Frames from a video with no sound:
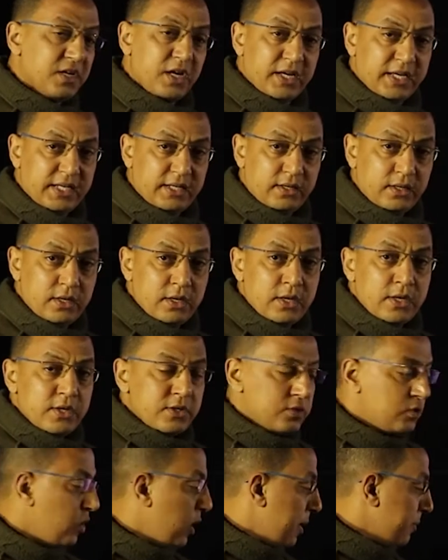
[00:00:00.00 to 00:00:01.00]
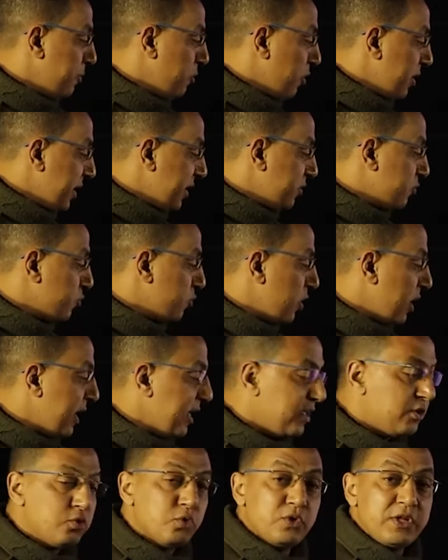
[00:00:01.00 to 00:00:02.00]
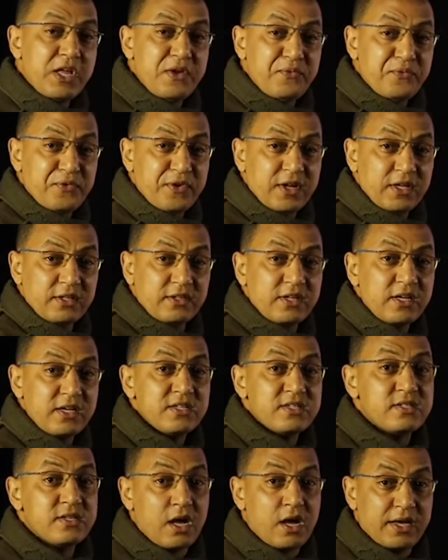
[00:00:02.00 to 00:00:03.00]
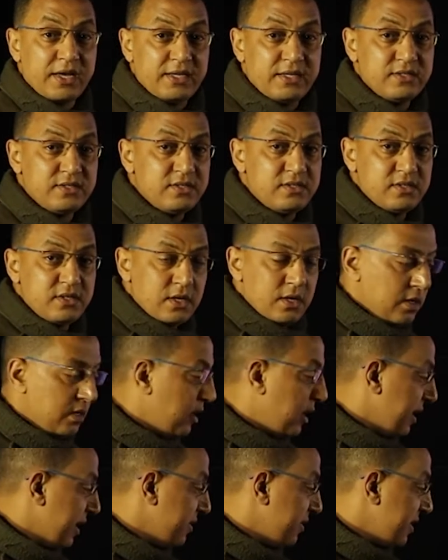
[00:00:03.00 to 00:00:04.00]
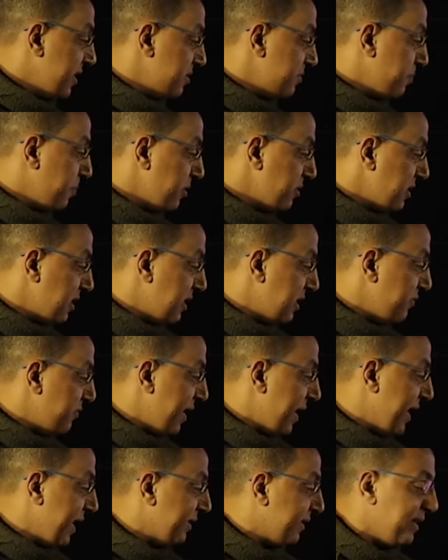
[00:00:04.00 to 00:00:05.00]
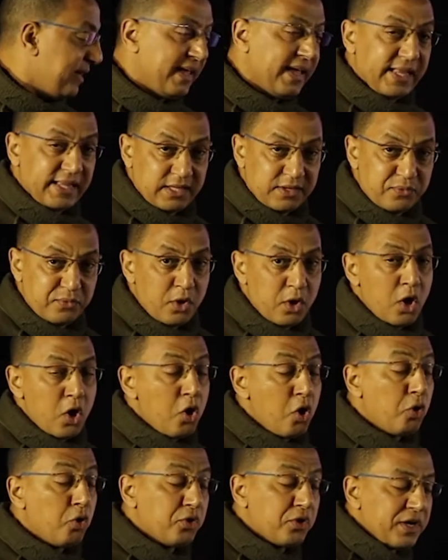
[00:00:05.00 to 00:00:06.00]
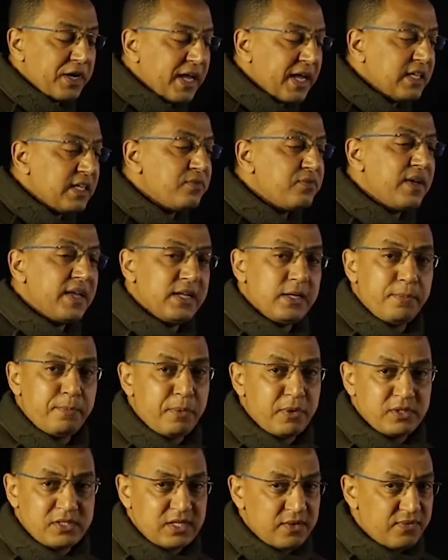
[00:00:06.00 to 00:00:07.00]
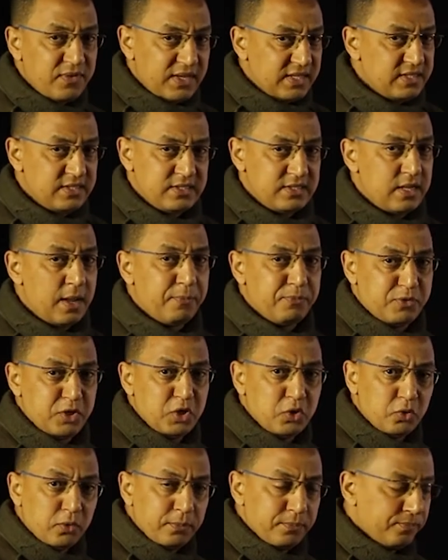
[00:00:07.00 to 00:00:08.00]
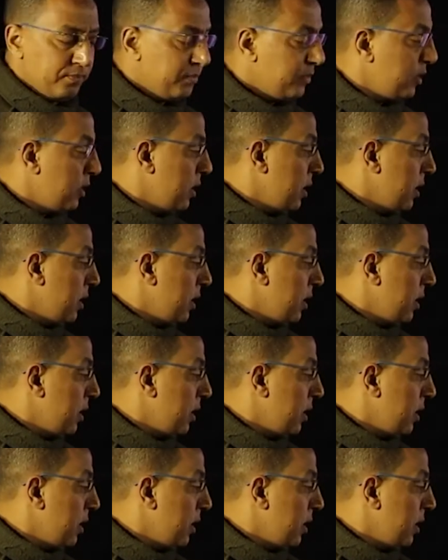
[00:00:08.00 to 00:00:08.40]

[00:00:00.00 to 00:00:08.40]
sign, so I'm going to write two different signs like this, positive and negative, or negative and positive. It's up to you.